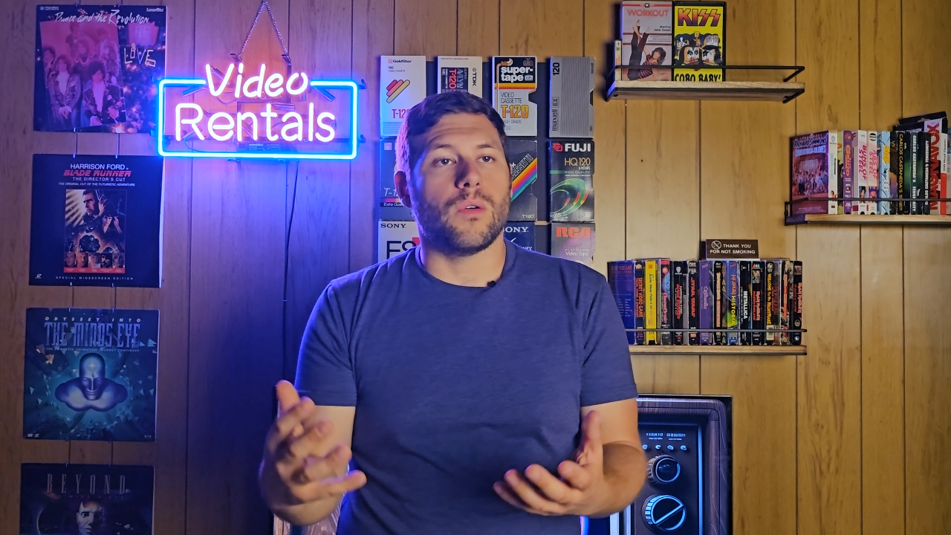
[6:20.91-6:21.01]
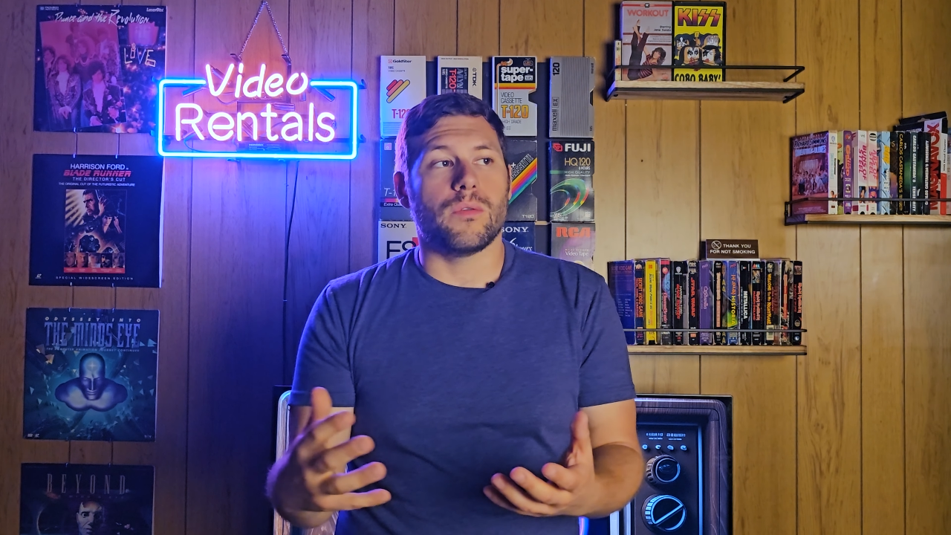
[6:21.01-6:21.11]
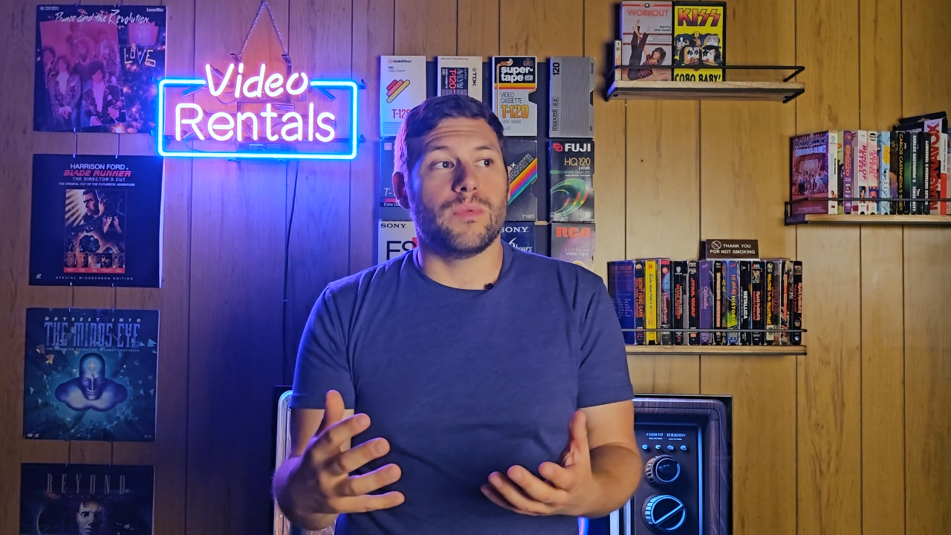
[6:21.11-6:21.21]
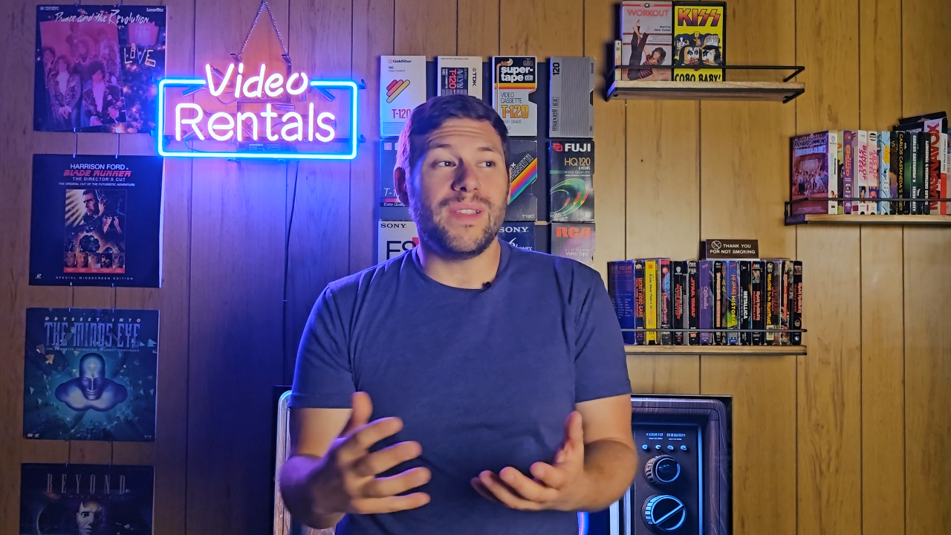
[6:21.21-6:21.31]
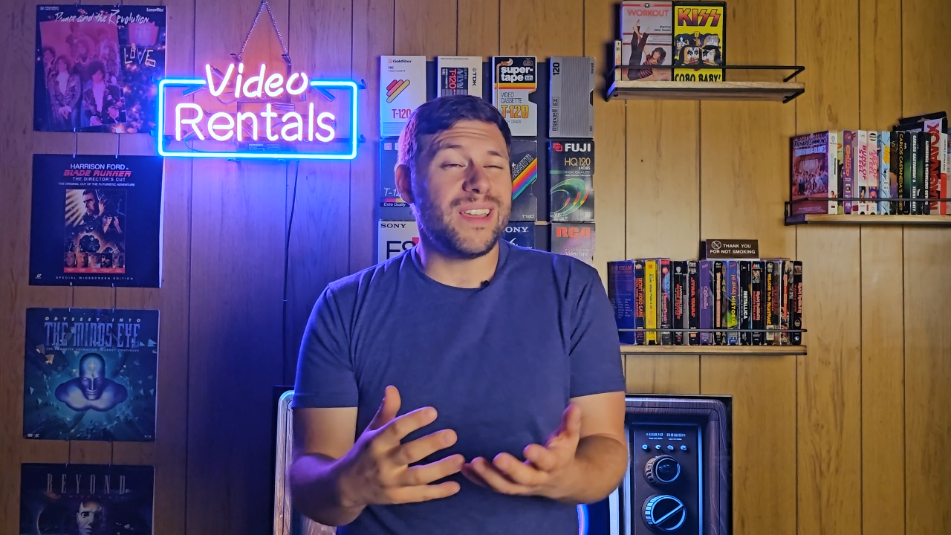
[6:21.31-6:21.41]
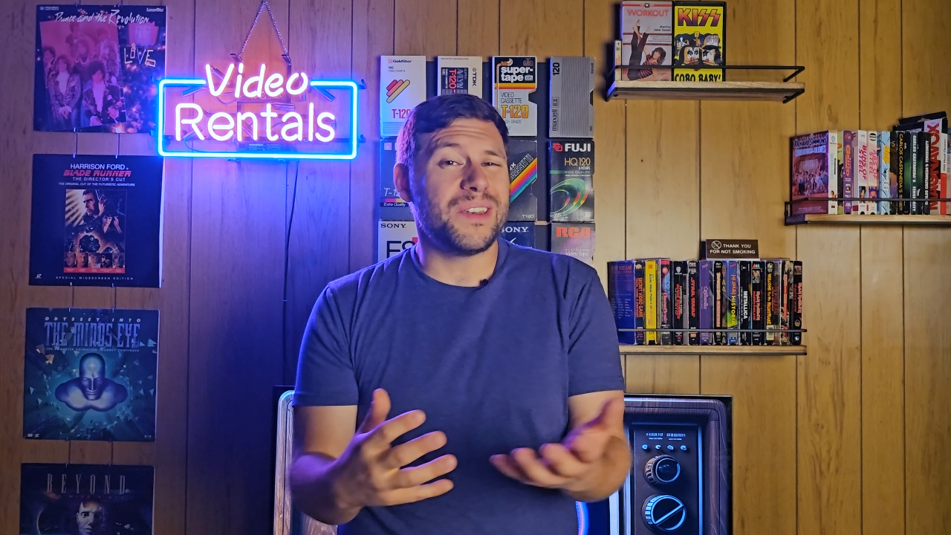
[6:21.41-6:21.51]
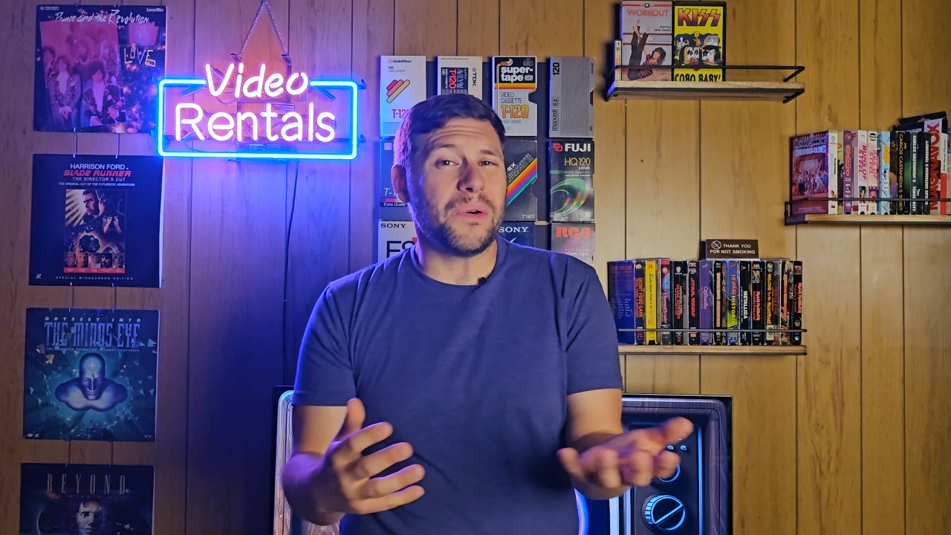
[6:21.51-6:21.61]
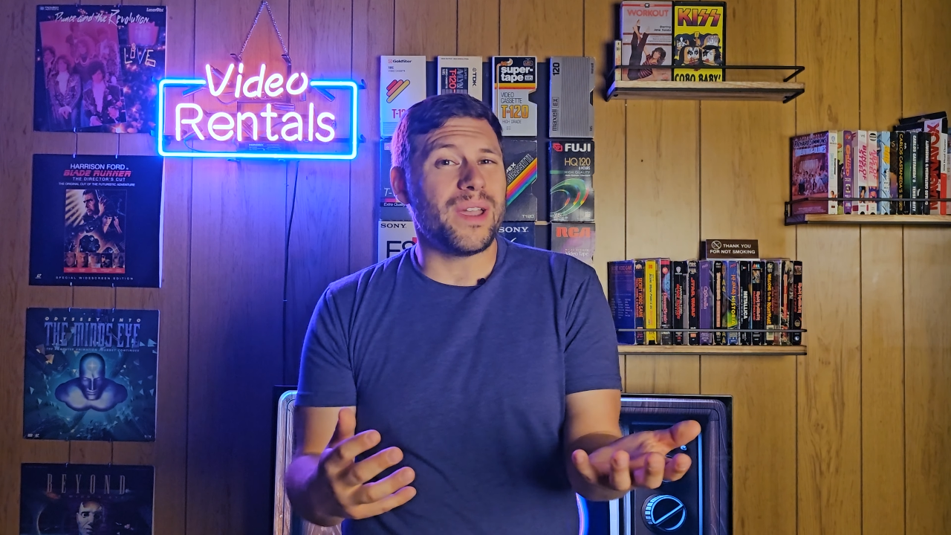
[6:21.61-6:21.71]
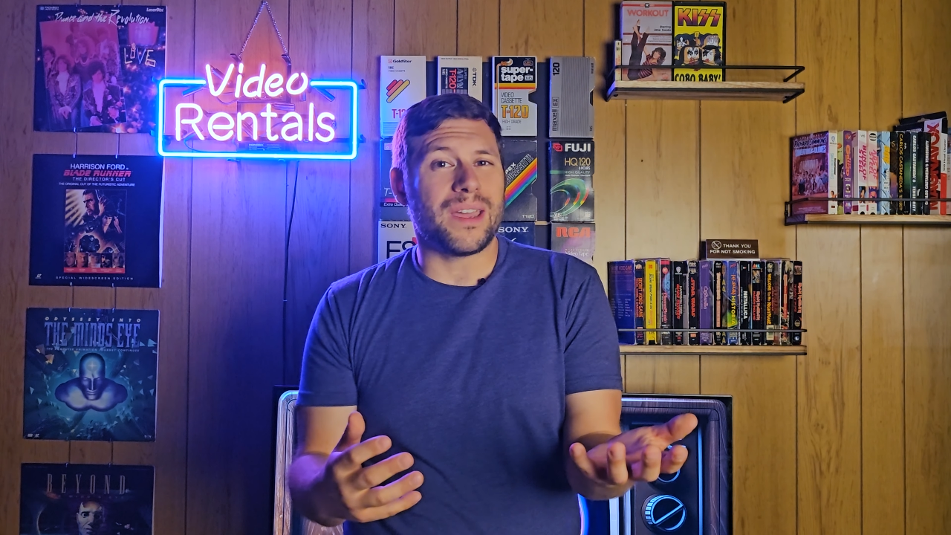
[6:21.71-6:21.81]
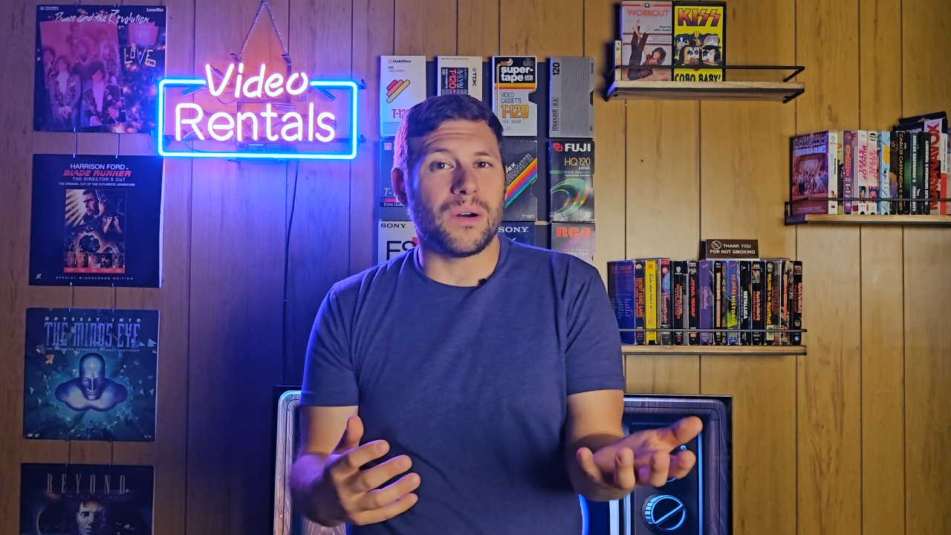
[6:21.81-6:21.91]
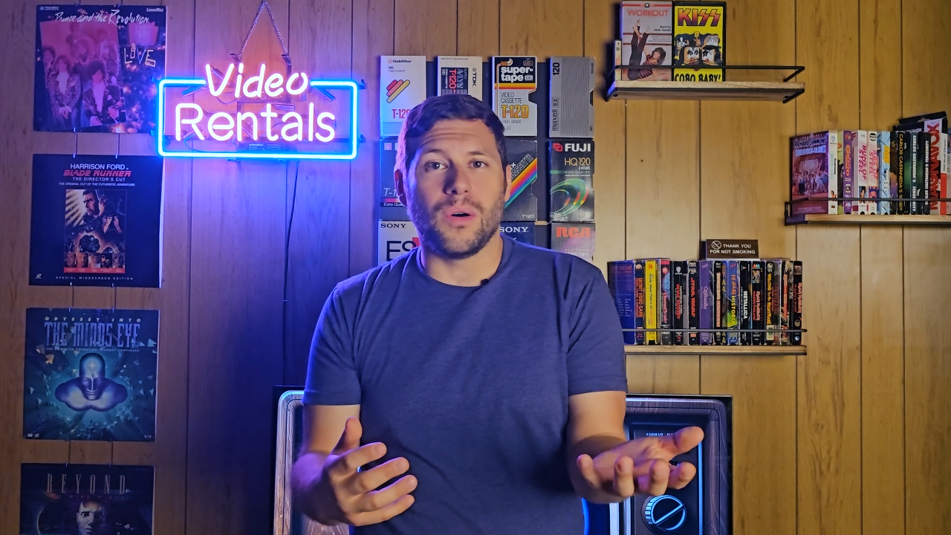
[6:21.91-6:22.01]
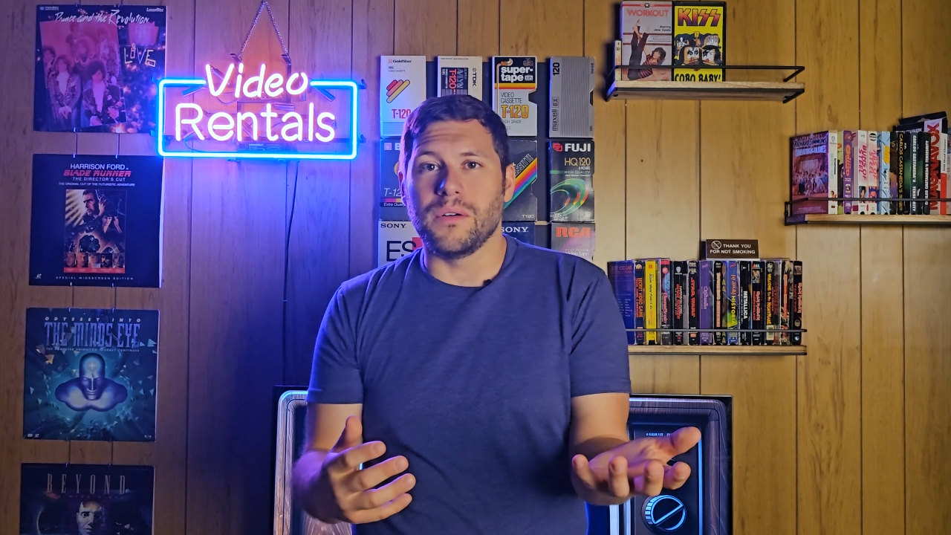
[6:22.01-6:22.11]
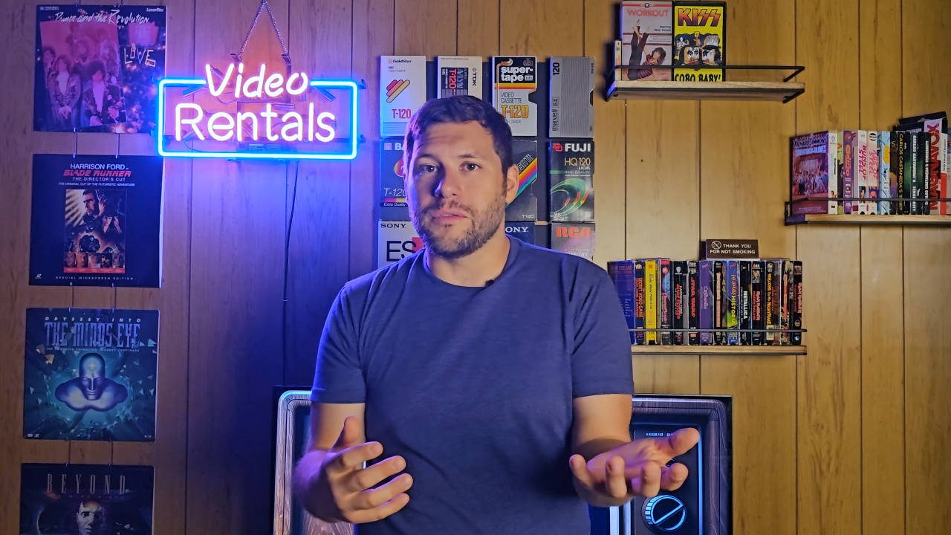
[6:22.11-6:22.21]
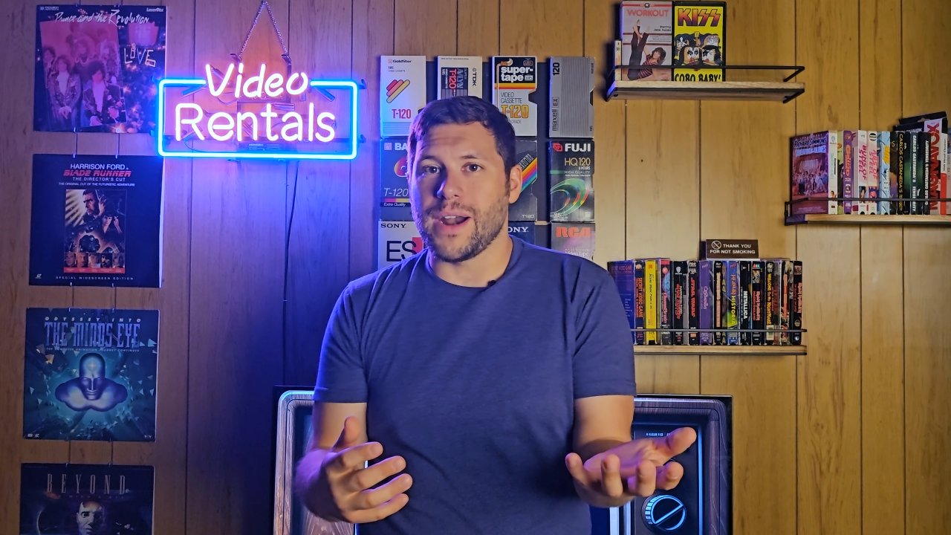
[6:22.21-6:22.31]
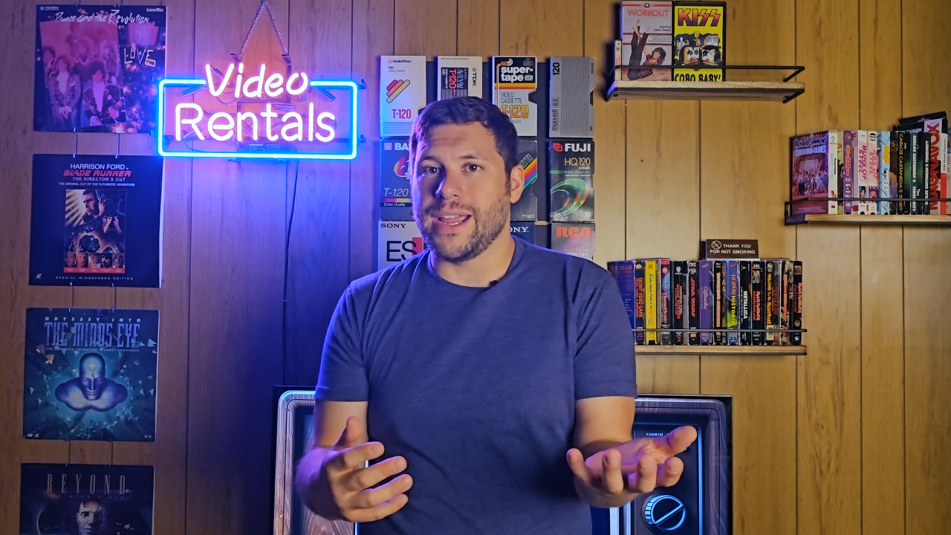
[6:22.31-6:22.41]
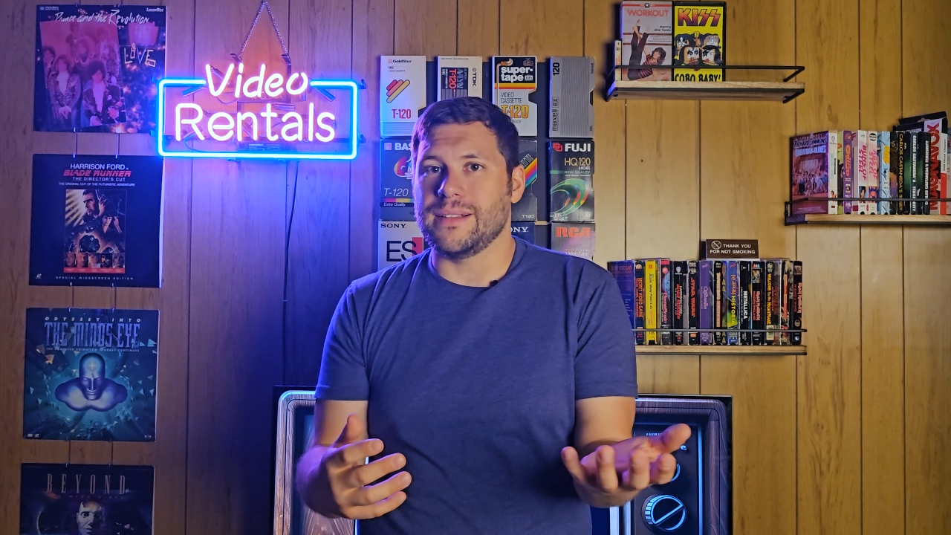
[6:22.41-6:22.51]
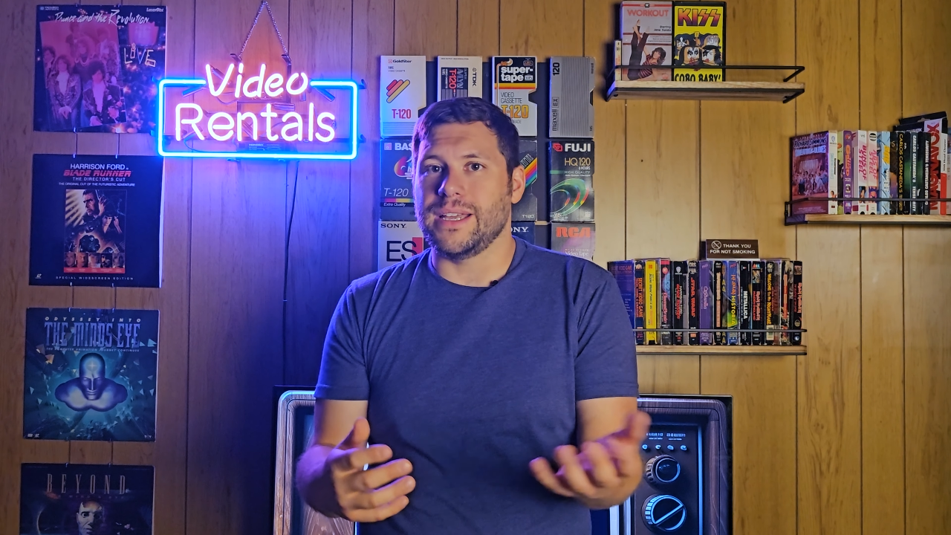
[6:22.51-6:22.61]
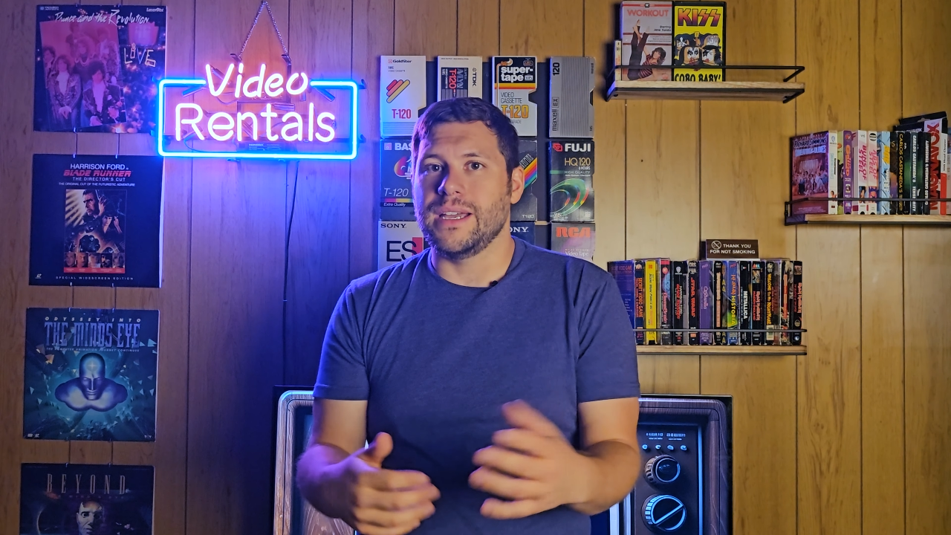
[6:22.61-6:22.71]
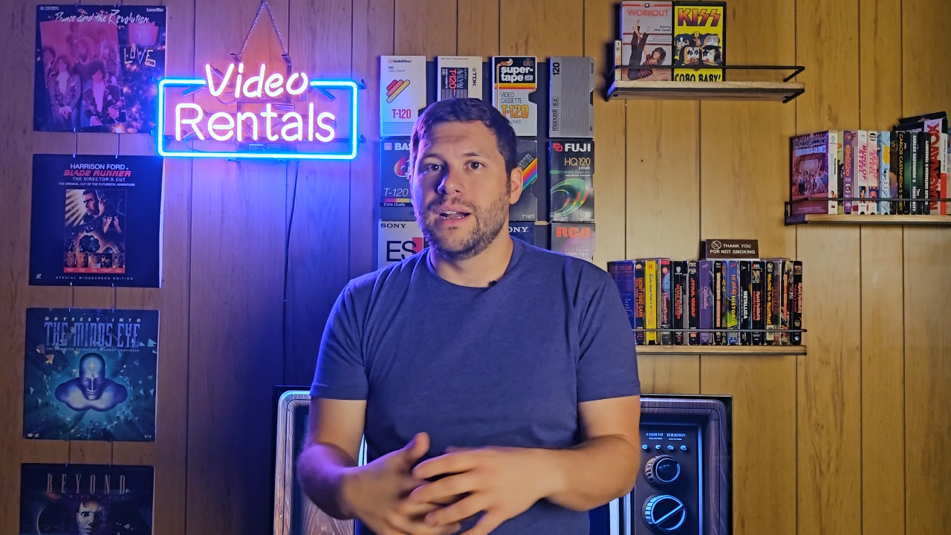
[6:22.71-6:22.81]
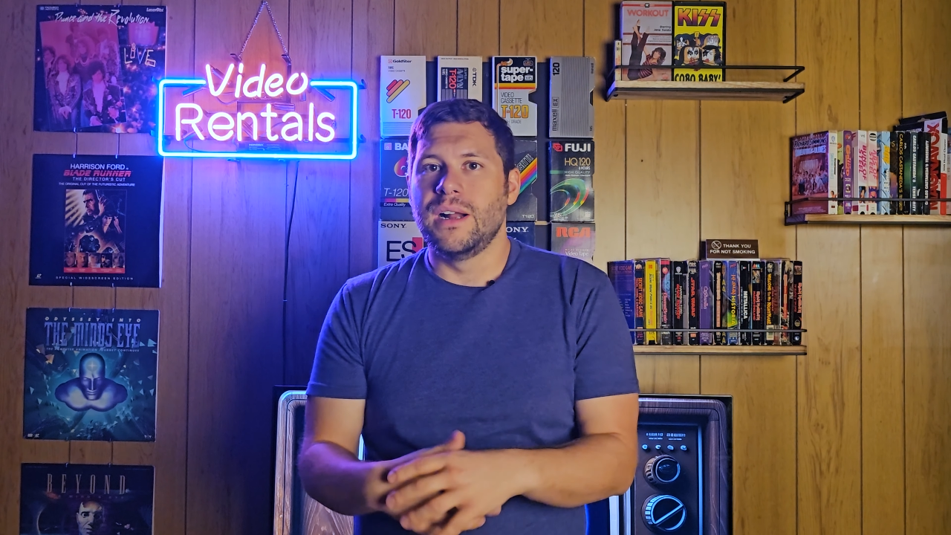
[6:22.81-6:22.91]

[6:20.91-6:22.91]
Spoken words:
or really annoying at all, frankly.